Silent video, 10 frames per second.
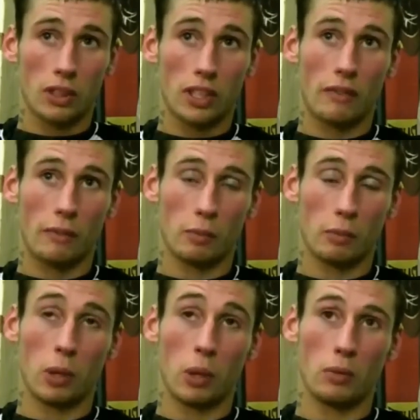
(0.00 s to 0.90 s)
Well,
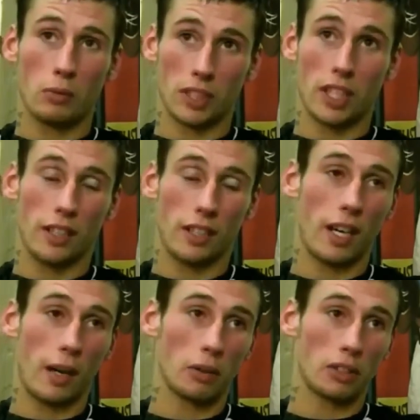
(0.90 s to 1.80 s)

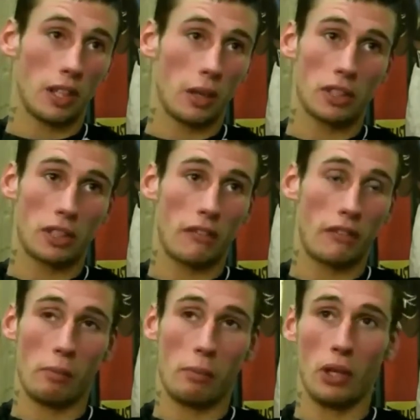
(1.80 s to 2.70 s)
I was a
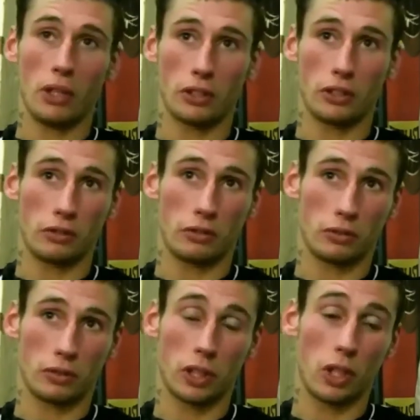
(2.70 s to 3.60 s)
different person.
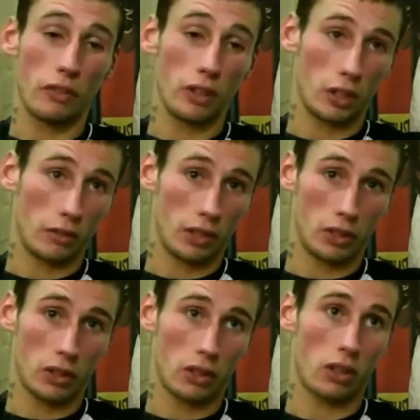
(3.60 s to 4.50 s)
If you
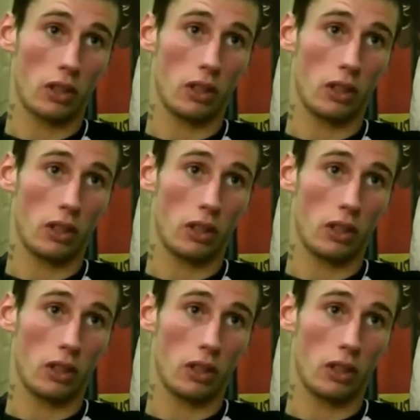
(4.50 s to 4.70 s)
stuck